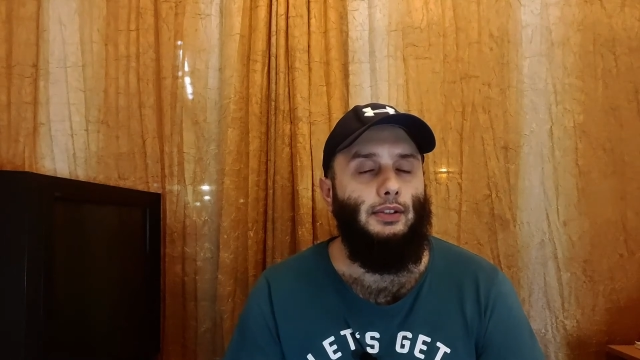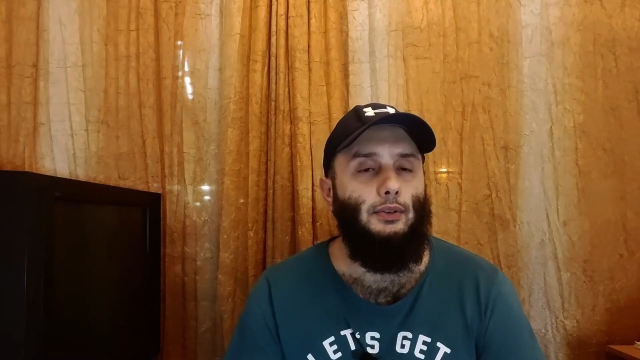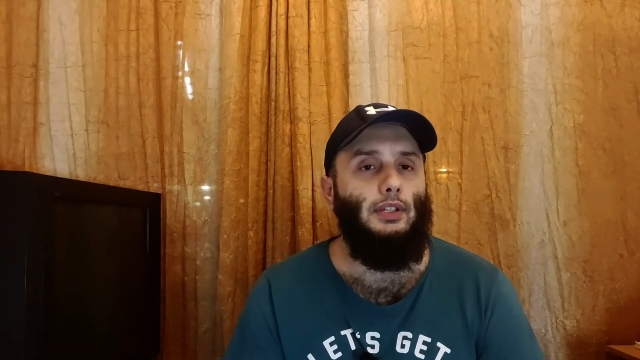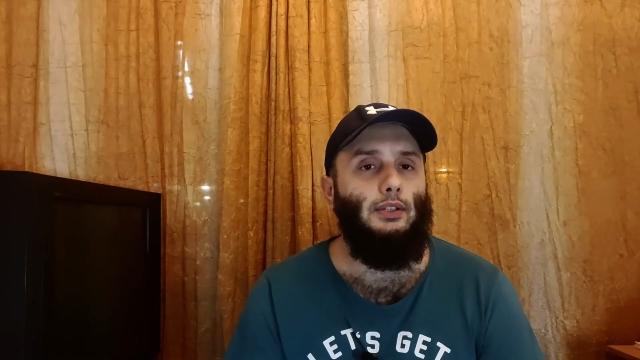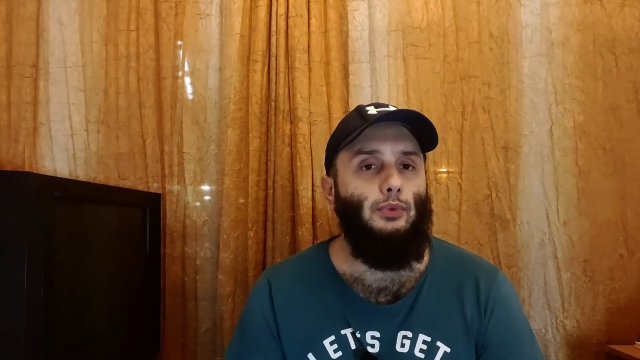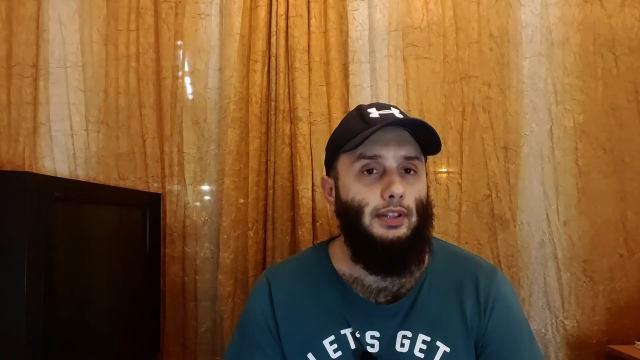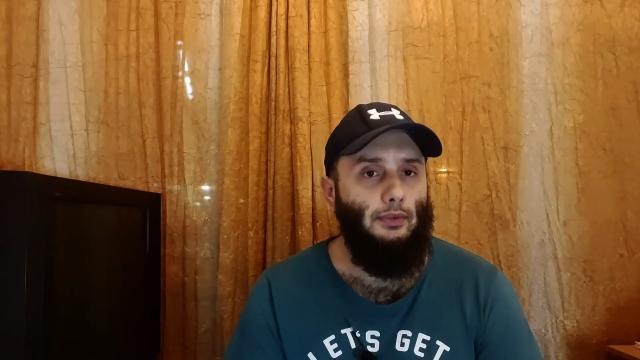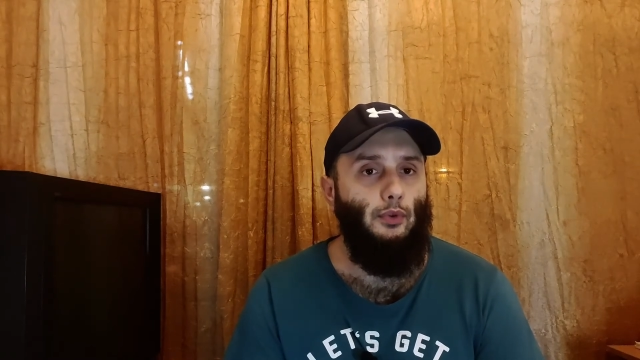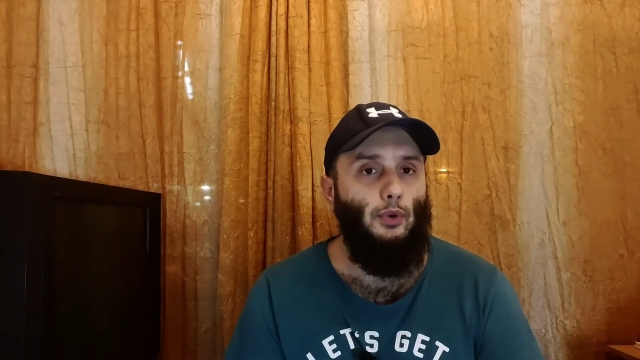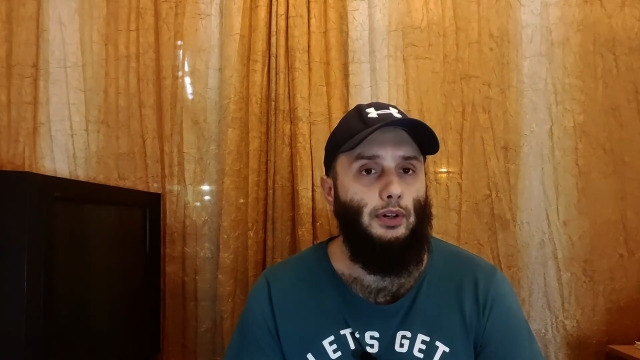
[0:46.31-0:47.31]
on the
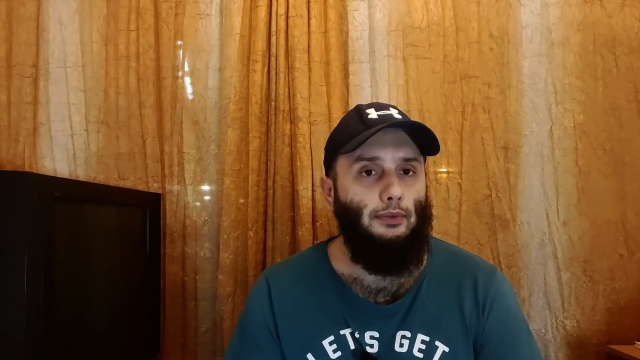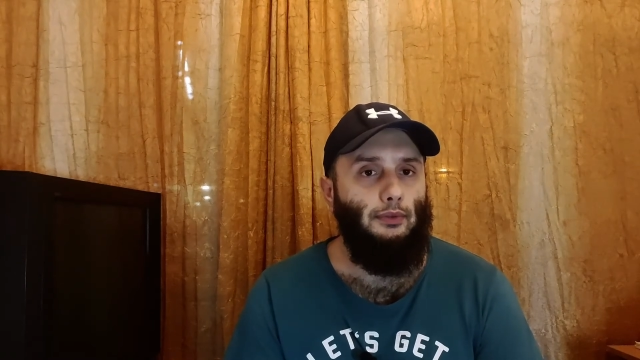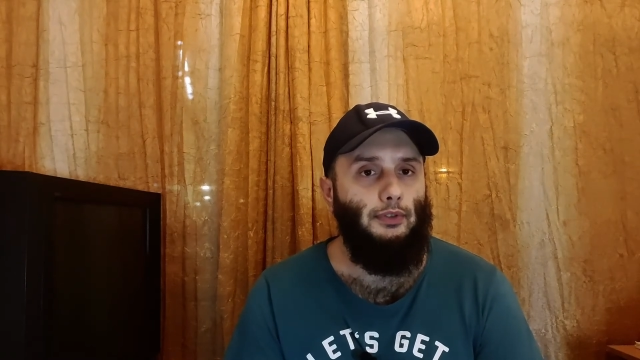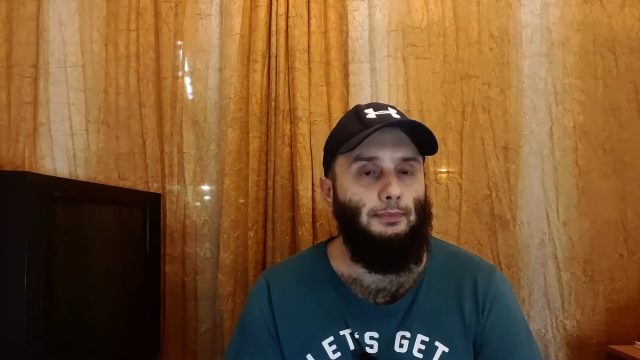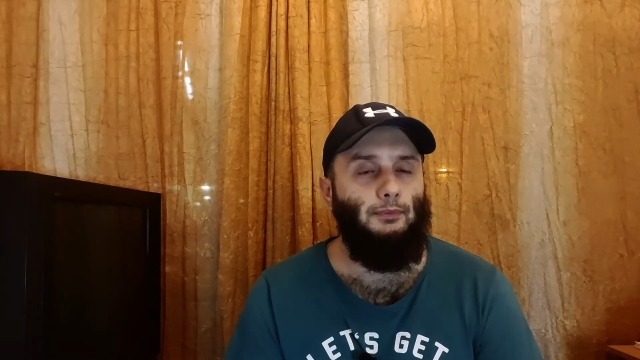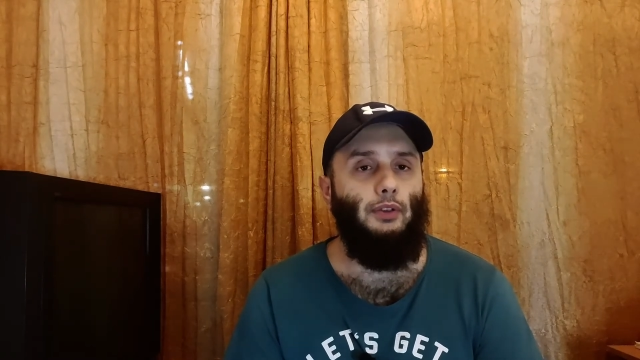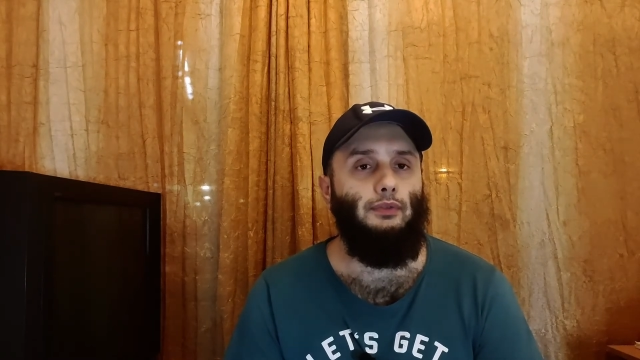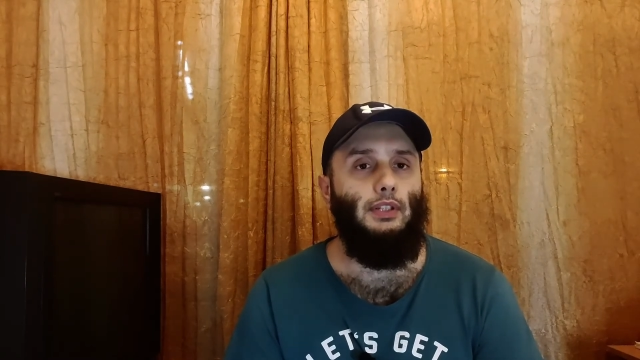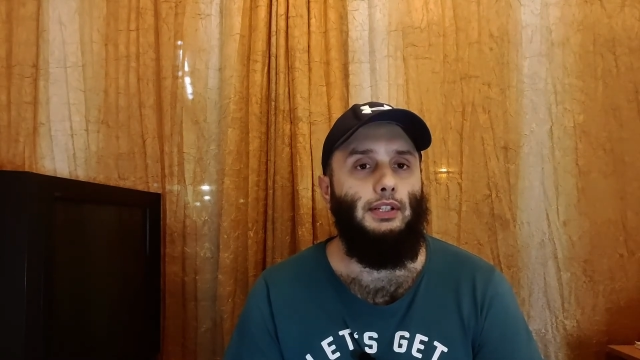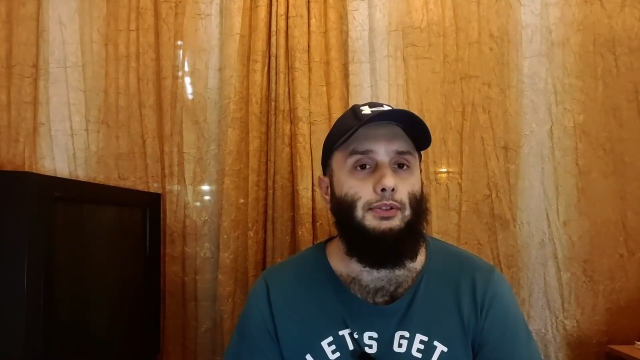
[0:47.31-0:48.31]
24th
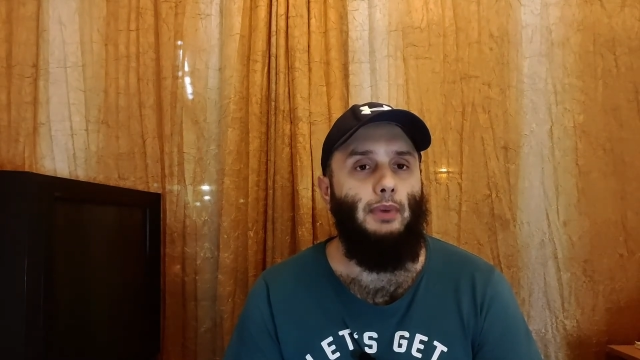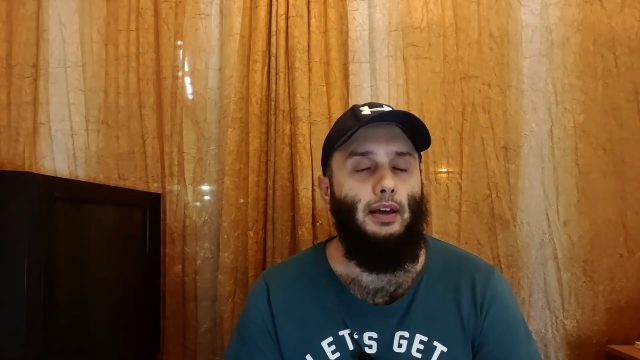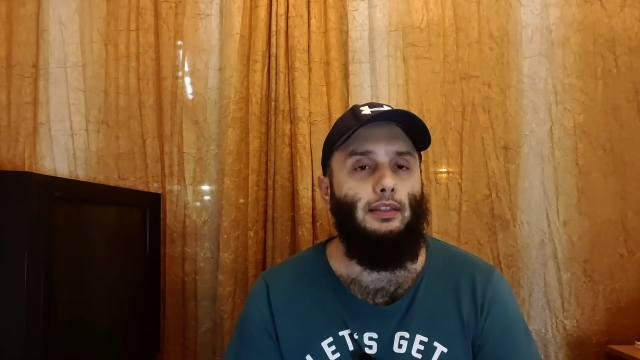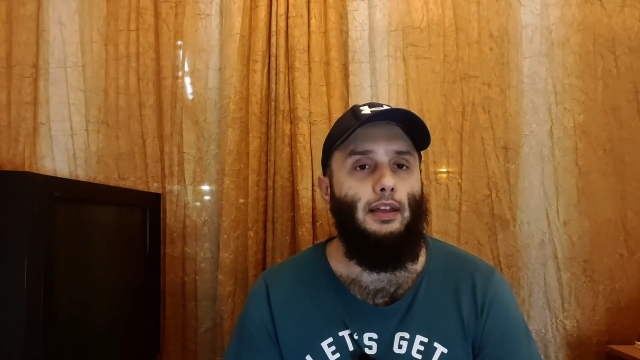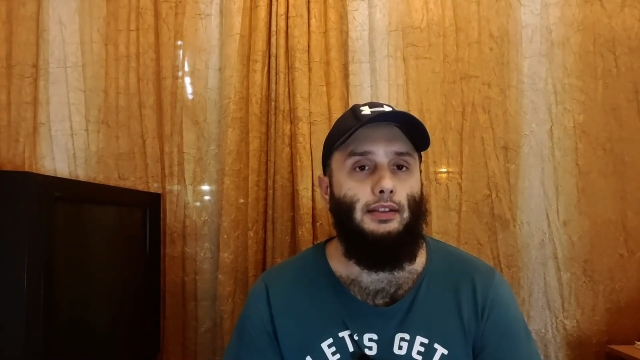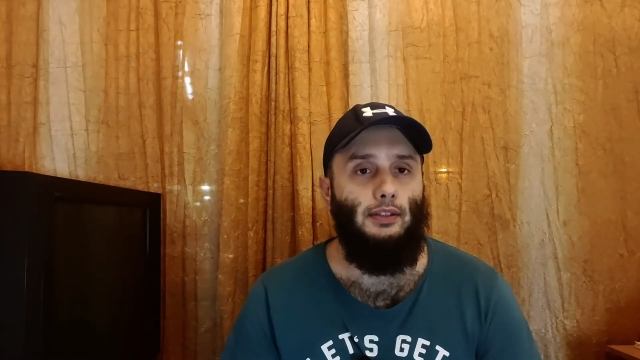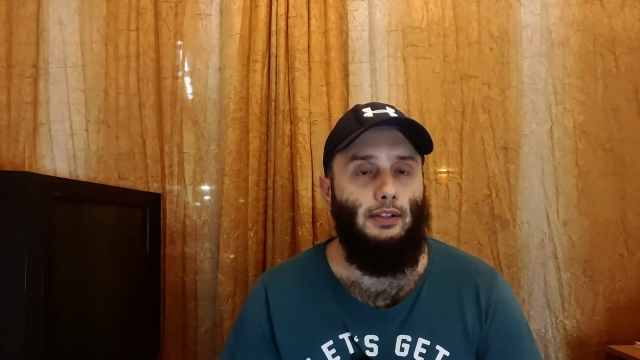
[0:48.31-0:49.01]
of this month